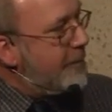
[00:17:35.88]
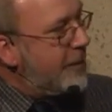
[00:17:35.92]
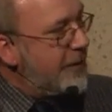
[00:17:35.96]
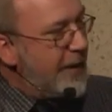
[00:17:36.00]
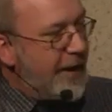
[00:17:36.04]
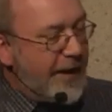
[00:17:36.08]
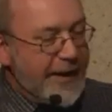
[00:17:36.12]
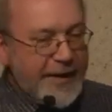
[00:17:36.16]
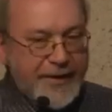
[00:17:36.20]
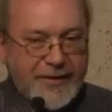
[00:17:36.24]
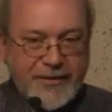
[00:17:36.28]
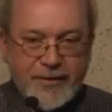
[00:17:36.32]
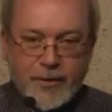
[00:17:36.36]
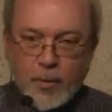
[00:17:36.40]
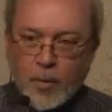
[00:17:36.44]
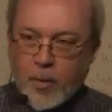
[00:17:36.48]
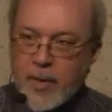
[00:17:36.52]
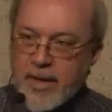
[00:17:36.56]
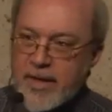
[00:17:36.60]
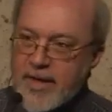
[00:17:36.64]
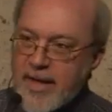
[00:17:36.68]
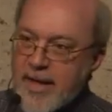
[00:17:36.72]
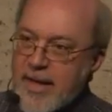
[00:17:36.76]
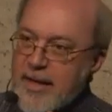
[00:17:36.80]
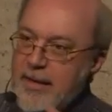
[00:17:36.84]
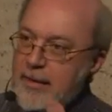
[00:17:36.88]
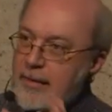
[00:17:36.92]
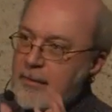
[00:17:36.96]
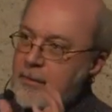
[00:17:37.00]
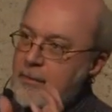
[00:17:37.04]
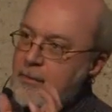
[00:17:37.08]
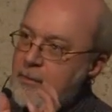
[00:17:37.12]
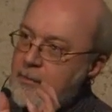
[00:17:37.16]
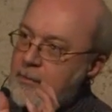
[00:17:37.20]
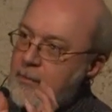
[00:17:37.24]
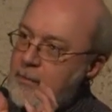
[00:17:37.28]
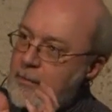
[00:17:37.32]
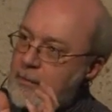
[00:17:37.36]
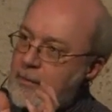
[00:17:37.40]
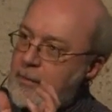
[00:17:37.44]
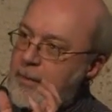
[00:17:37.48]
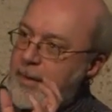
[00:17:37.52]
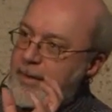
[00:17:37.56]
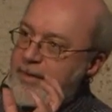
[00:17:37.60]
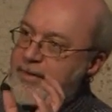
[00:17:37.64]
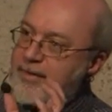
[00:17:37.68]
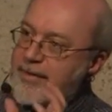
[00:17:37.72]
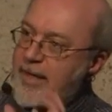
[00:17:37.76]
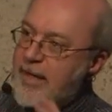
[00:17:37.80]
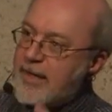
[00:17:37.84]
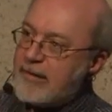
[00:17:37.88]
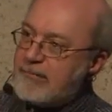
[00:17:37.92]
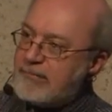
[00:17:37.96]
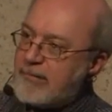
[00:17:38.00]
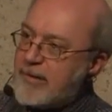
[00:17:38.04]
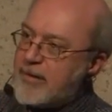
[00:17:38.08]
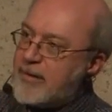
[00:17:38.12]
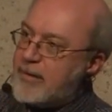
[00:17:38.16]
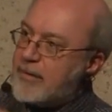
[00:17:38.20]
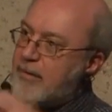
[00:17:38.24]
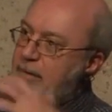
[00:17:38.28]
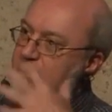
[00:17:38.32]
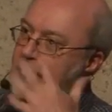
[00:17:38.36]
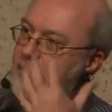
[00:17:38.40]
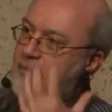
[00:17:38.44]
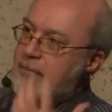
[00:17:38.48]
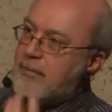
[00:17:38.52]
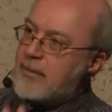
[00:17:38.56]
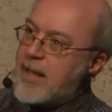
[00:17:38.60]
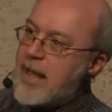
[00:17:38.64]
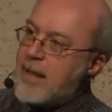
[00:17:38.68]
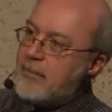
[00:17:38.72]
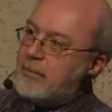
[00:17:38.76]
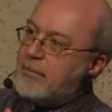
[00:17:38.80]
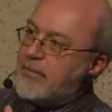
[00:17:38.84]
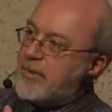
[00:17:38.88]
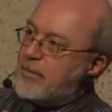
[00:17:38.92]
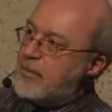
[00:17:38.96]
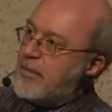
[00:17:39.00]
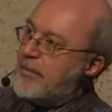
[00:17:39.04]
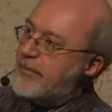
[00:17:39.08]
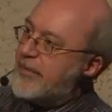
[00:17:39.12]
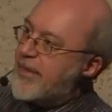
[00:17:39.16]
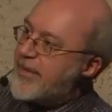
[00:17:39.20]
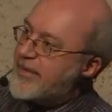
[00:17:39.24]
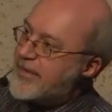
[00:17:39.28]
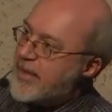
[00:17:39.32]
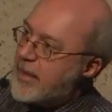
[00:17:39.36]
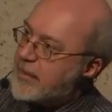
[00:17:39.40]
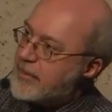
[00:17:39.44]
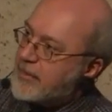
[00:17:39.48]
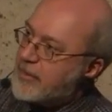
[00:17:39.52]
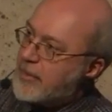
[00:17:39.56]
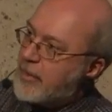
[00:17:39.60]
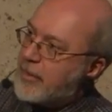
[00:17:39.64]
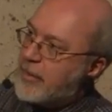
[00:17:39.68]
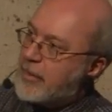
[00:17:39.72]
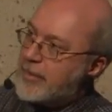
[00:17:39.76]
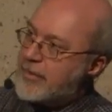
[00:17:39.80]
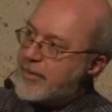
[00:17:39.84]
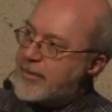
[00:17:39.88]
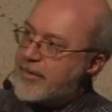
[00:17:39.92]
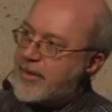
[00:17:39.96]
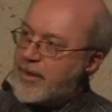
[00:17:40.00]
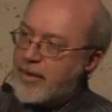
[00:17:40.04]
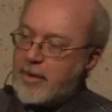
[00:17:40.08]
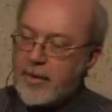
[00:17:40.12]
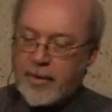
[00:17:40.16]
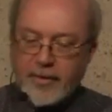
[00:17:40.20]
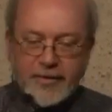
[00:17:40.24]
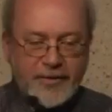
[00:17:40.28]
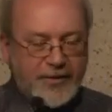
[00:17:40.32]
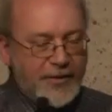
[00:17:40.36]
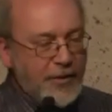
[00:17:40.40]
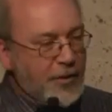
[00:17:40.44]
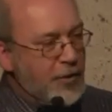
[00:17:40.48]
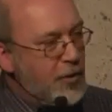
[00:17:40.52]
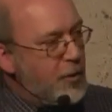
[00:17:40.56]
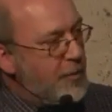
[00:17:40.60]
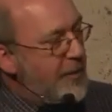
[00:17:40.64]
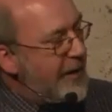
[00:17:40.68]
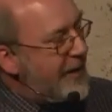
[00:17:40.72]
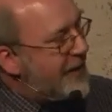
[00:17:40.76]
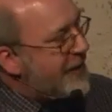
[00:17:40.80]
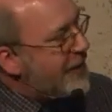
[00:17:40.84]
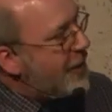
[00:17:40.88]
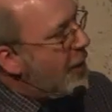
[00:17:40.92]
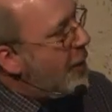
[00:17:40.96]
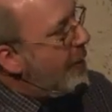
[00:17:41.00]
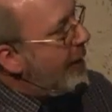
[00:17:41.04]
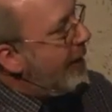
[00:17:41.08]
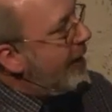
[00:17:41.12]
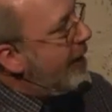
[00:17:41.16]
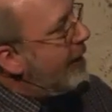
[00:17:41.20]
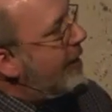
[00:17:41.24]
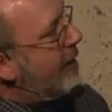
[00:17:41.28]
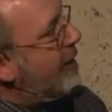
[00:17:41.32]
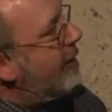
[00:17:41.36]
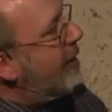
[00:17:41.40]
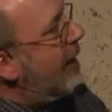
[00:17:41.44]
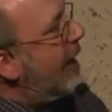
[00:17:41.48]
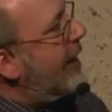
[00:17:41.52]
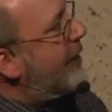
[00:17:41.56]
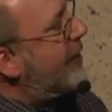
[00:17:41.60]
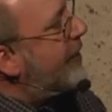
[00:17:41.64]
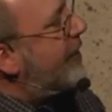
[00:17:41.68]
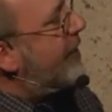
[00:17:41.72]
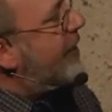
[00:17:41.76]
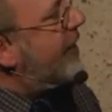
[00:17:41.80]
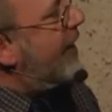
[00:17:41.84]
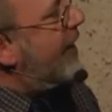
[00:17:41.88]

placed within a sacred emblem of the sun god, the god to whom he's going after